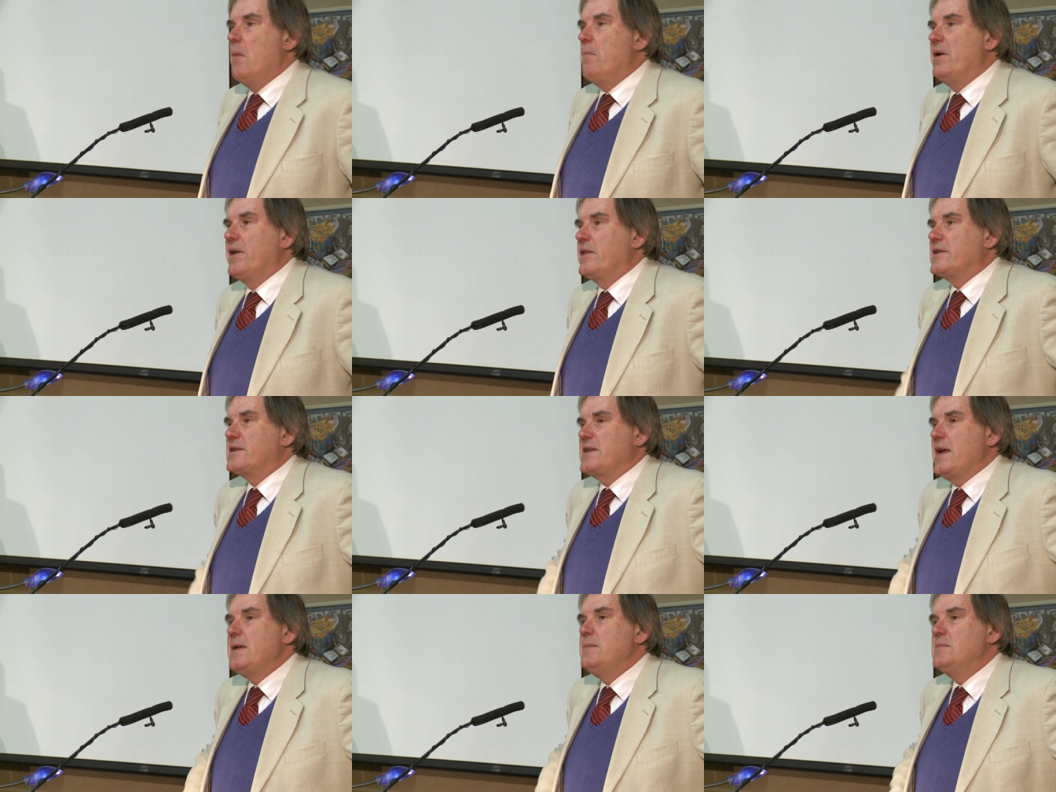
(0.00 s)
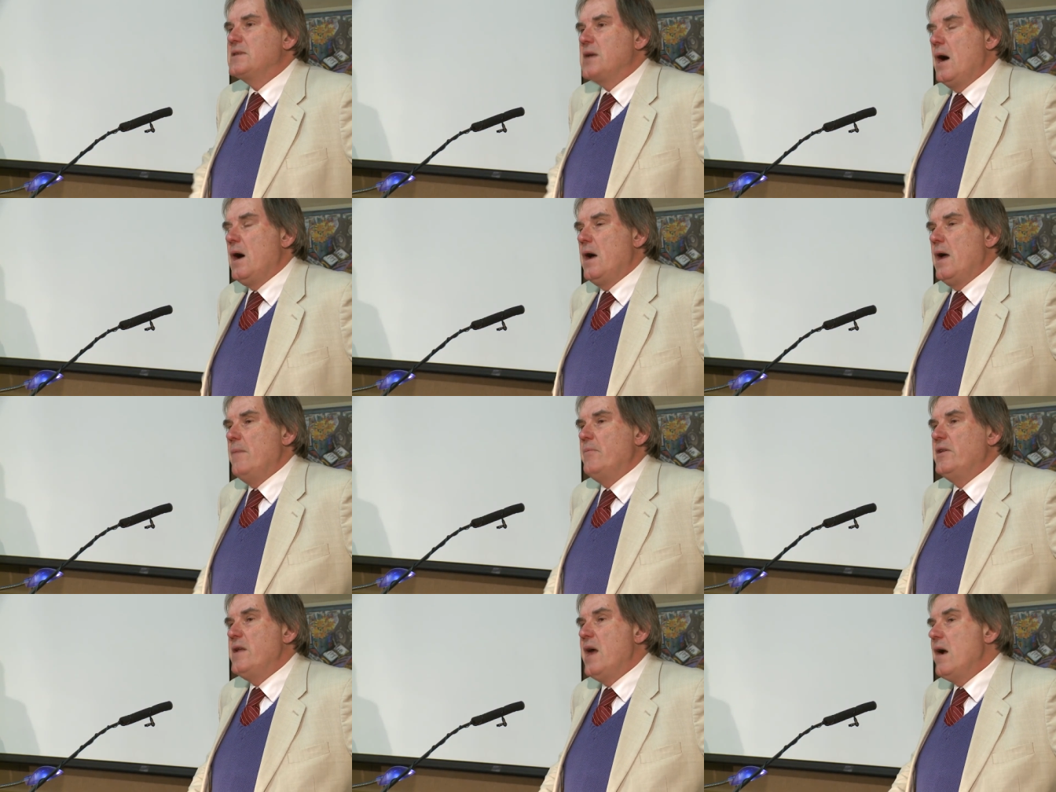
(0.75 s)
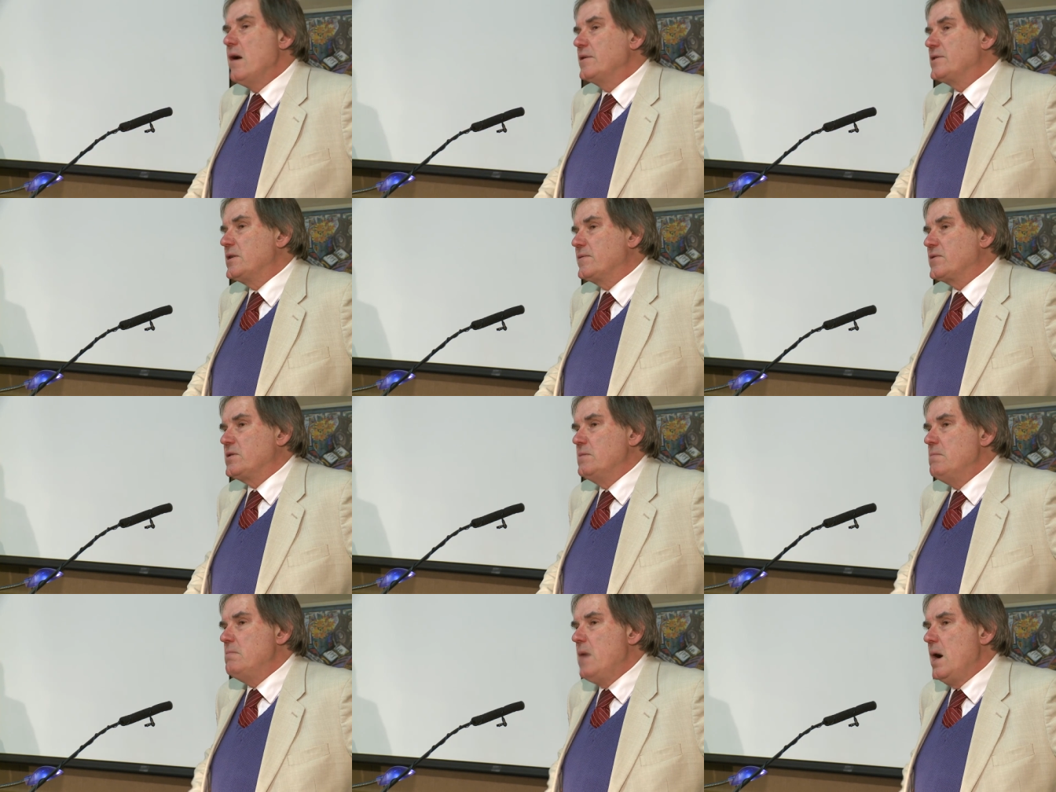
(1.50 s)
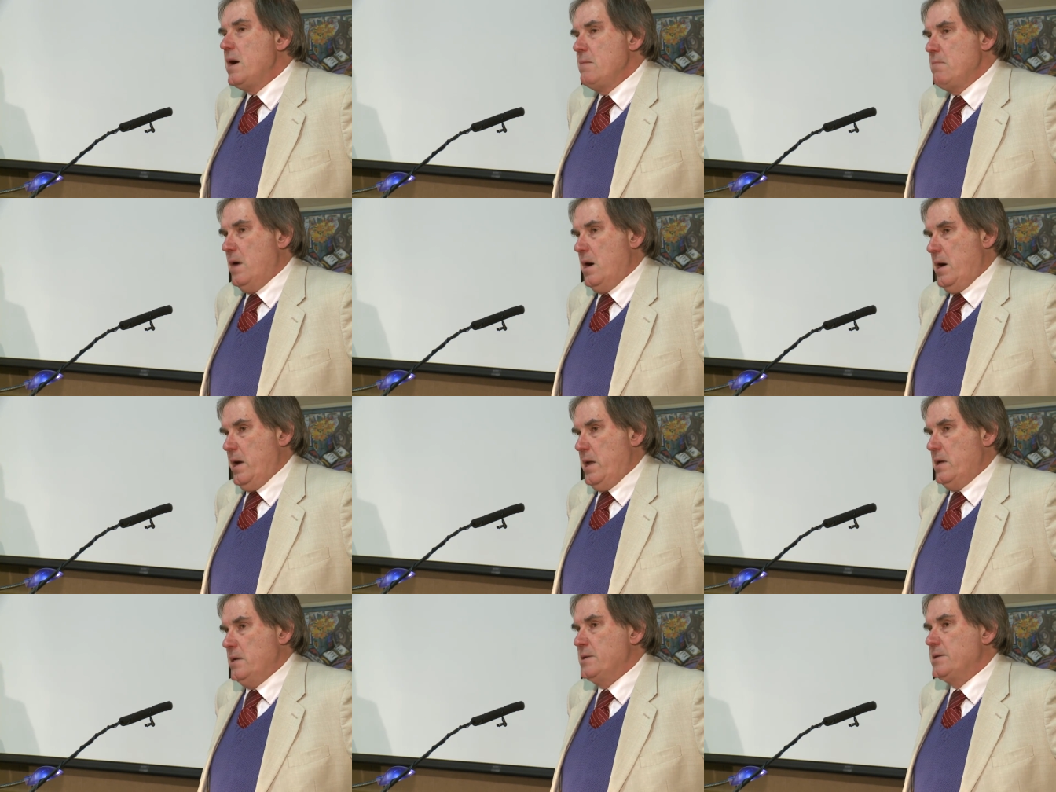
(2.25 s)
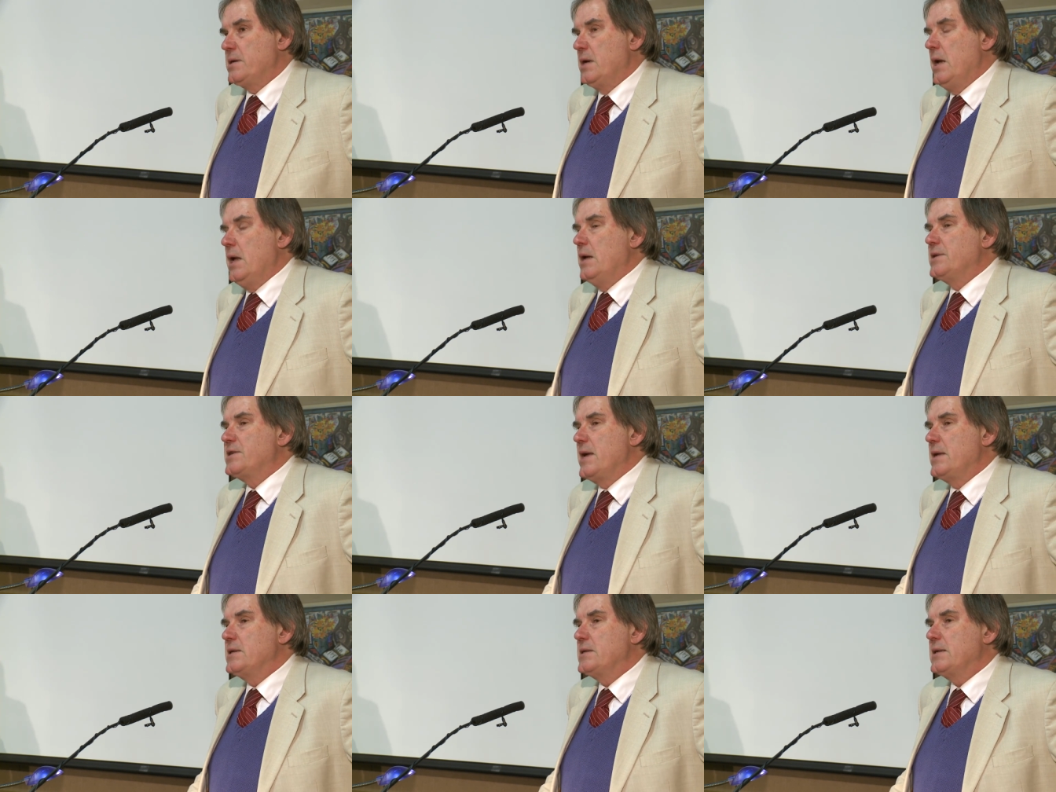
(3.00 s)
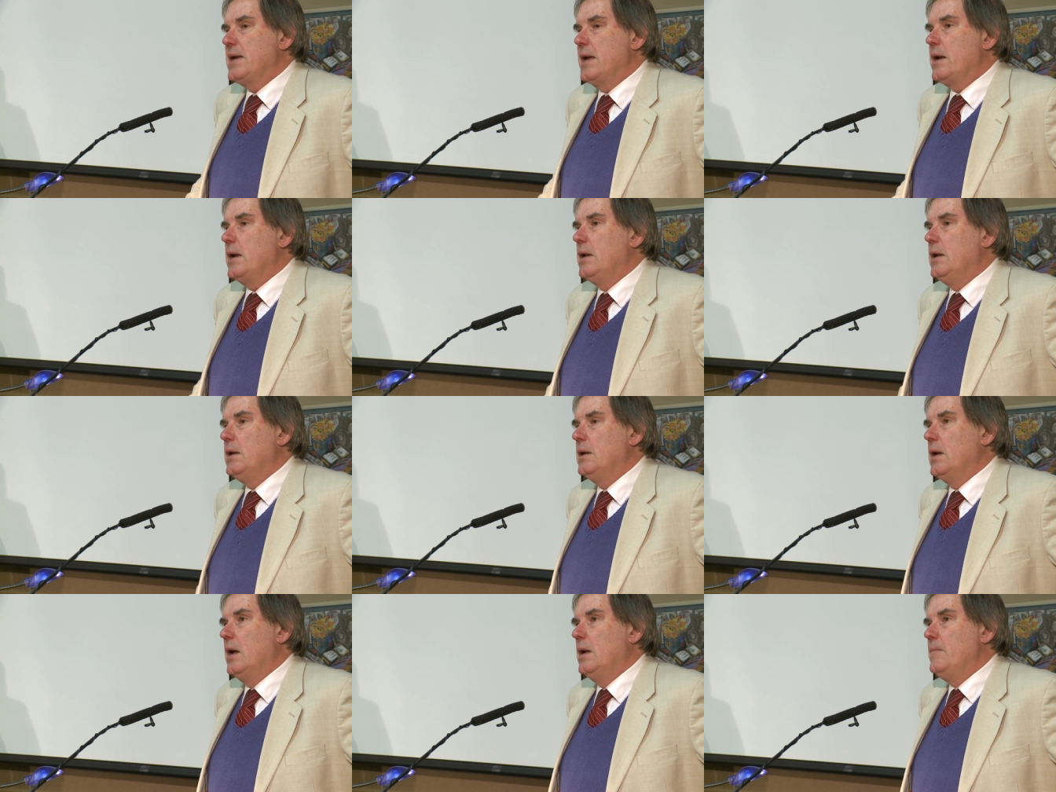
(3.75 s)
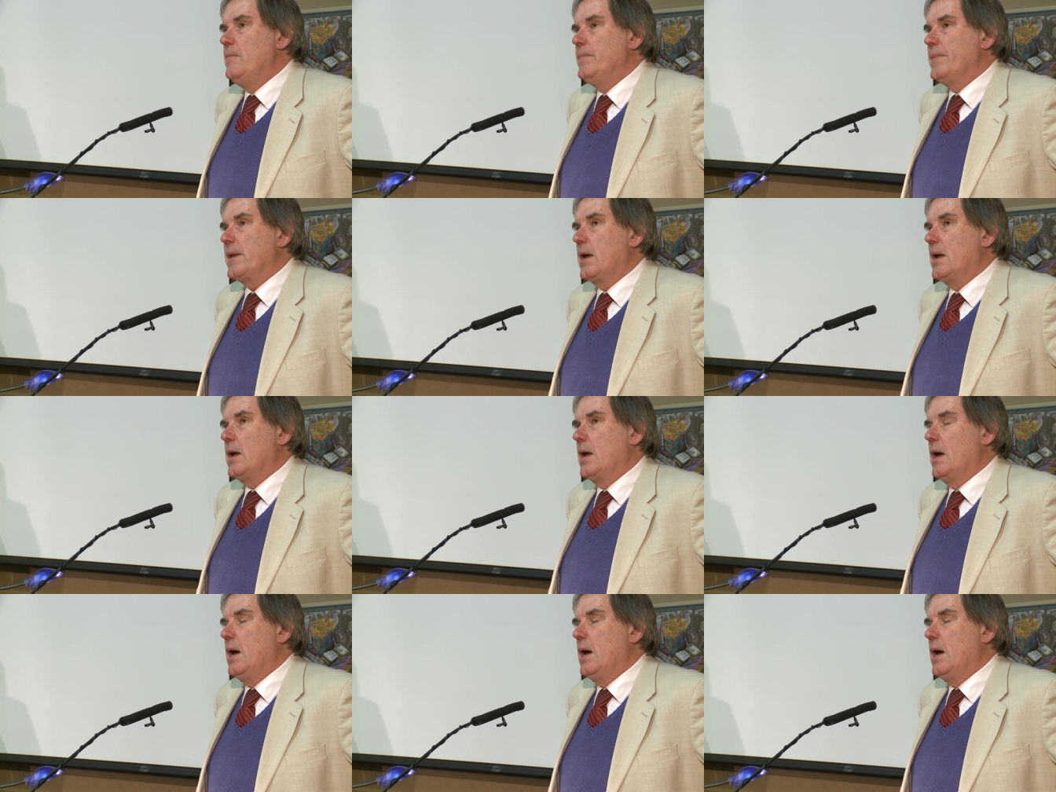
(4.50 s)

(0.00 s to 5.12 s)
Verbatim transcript: But at the same time, the narratives, to my mind, tend to get a, um,